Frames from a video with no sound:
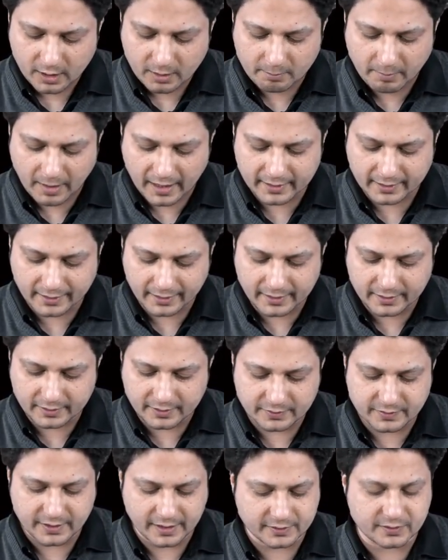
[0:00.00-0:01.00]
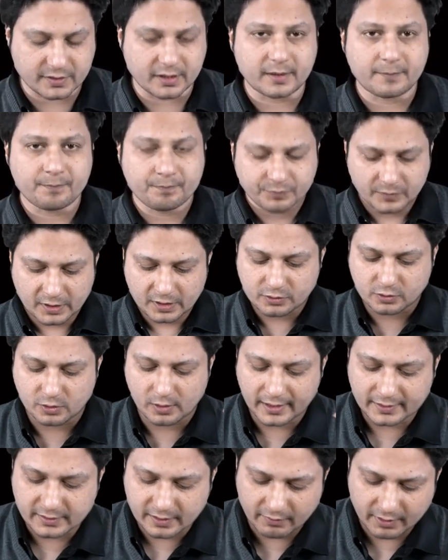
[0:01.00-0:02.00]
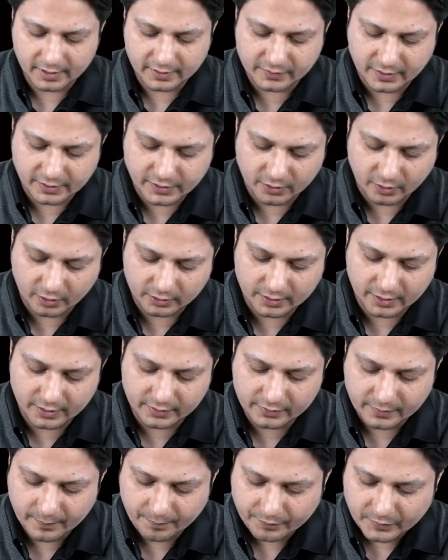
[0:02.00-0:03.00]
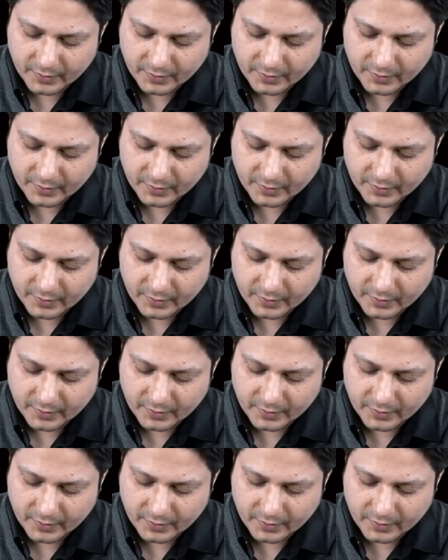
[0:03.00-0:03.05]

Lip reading: by reading this X-ray. So let's have a discussion on this.